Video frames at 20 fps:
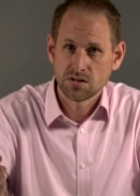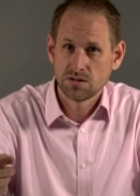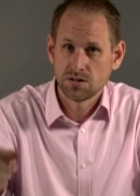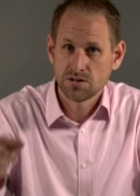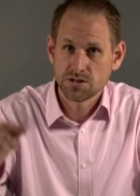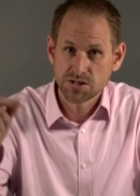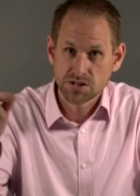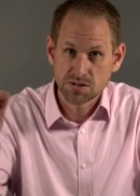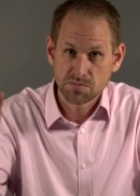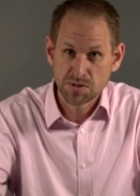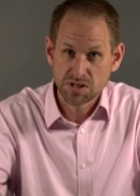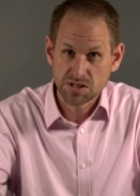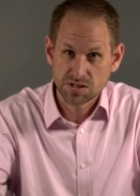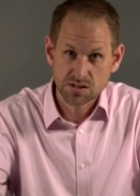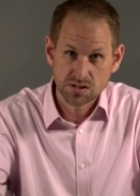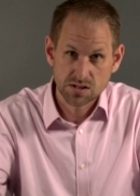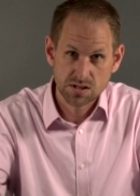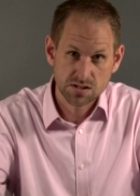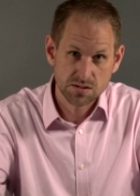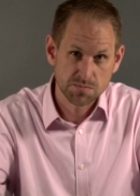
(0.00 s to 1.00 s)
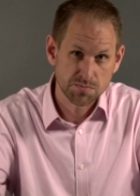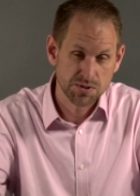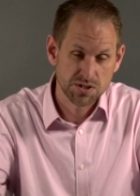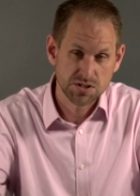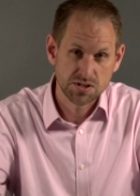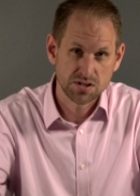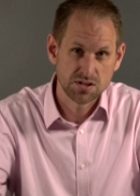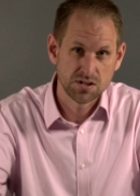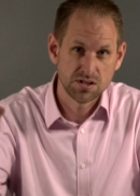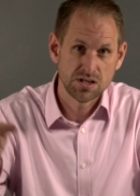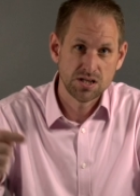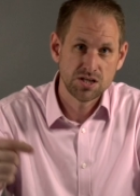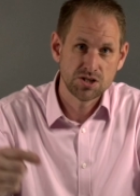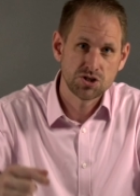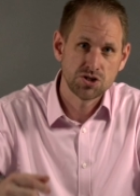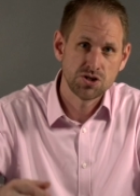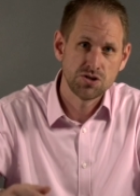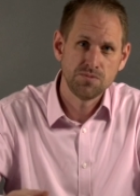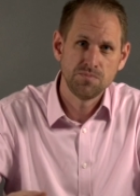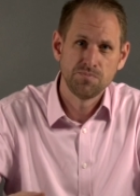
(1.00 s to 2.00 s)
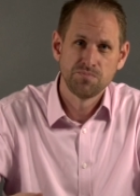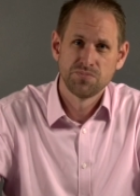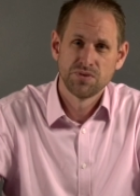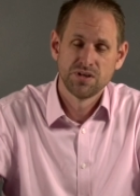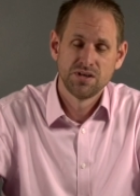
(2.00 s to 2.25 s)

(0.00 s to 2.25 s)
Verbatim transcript: alerted me to this particular issue.